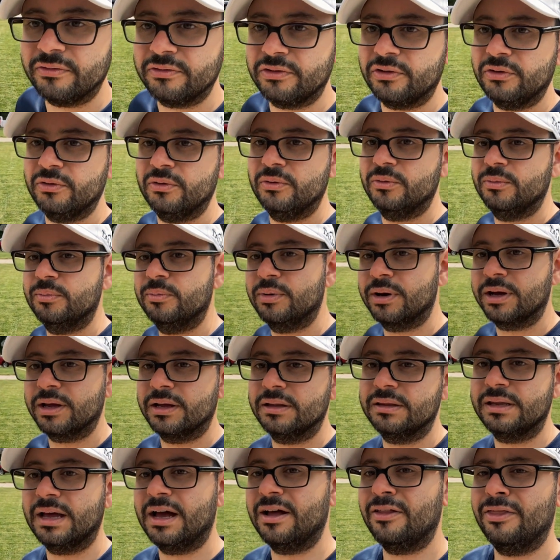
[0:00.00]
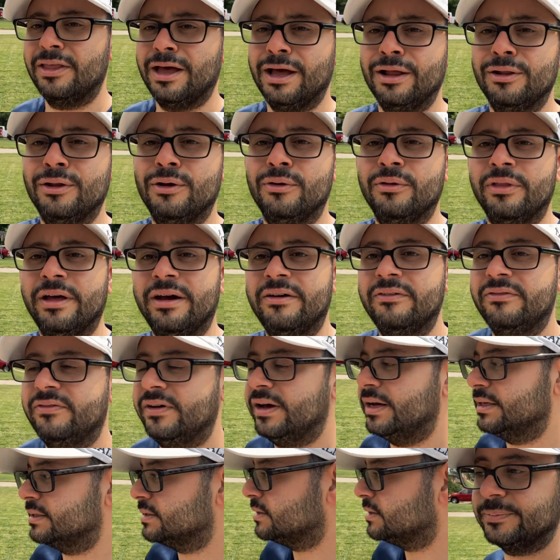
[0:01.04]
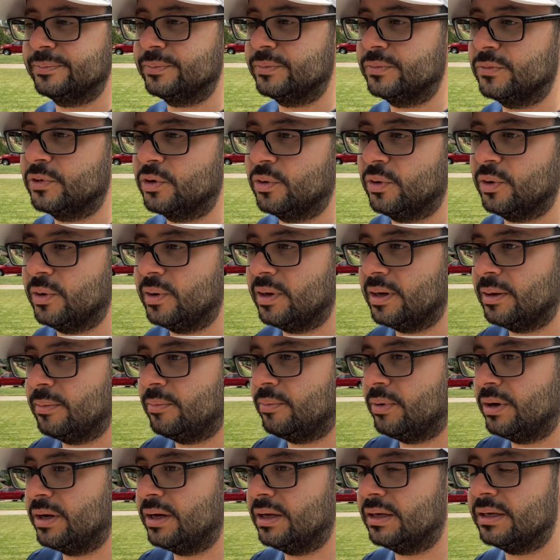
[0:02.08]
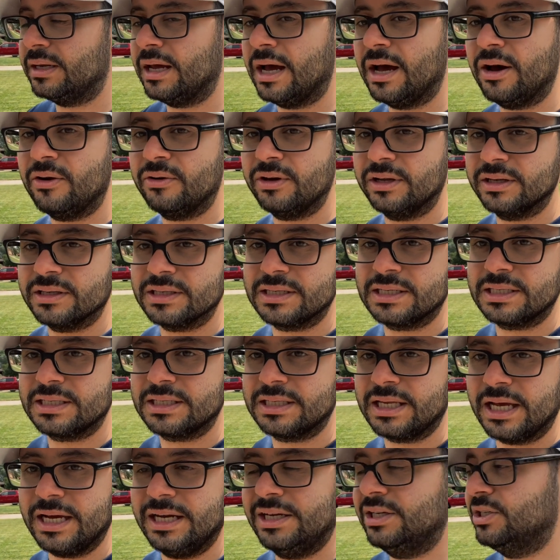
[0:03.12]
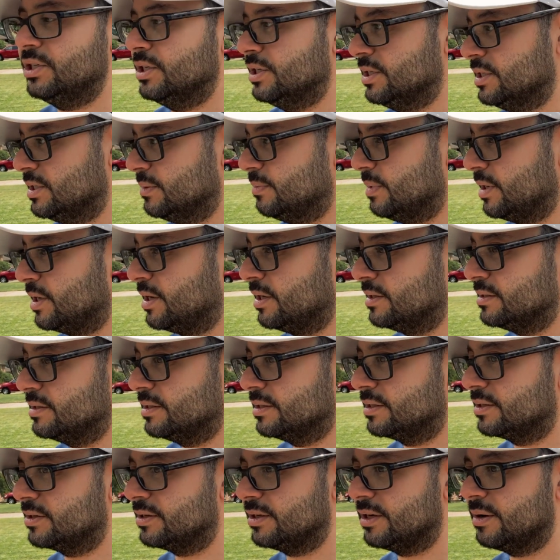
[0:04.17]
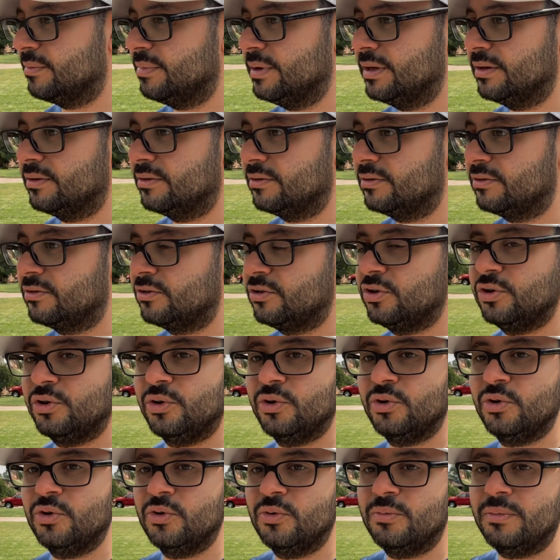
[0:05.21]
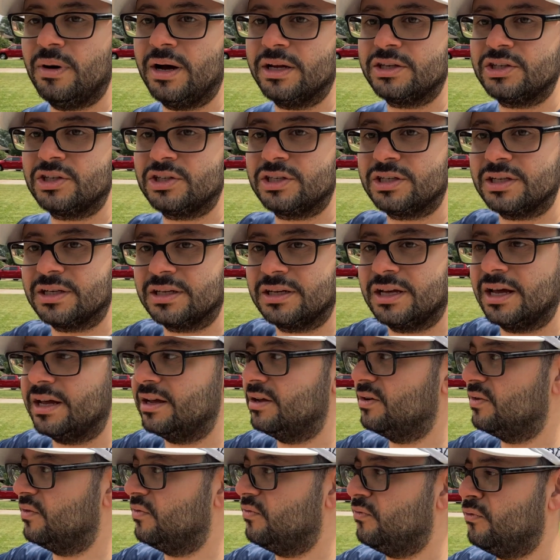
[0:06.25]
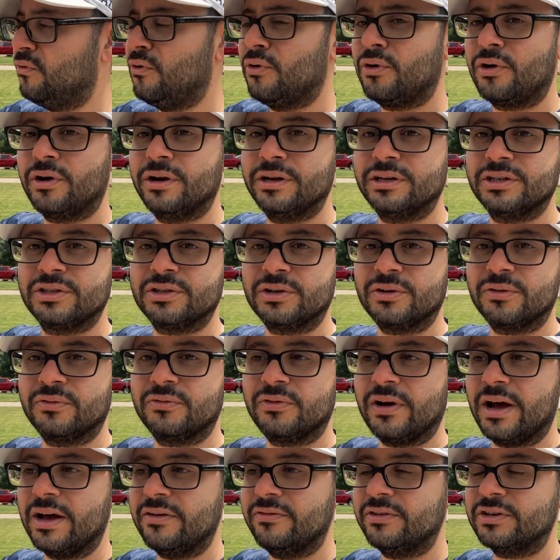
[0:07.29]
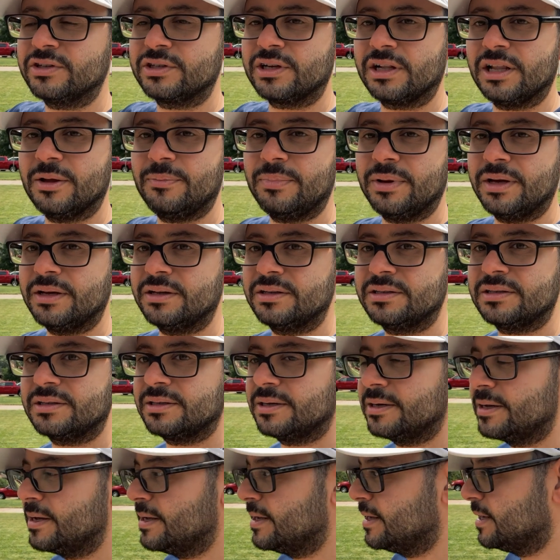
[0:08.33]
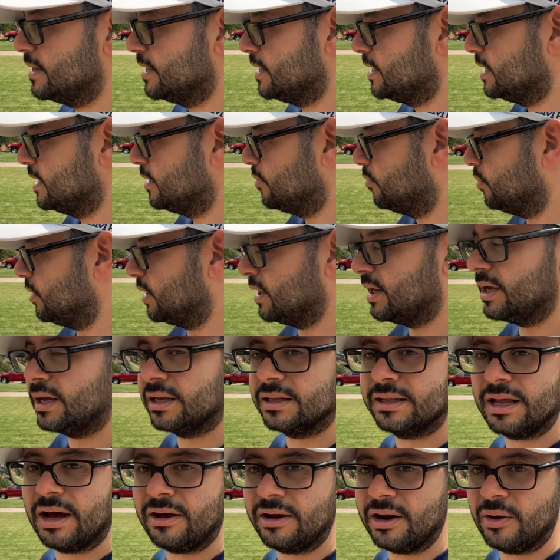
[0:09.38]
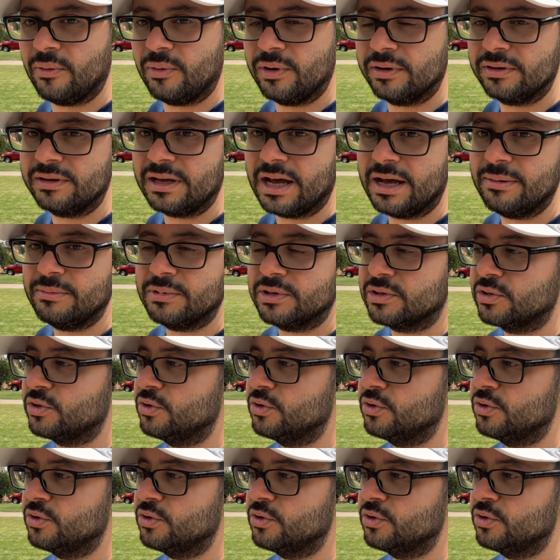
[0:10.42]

to bring it down that low that fast. You're going to want to bring it down in stages, because it's going to be too much to get 4-inch or 5-inch clippings. Bringing it down at one time is too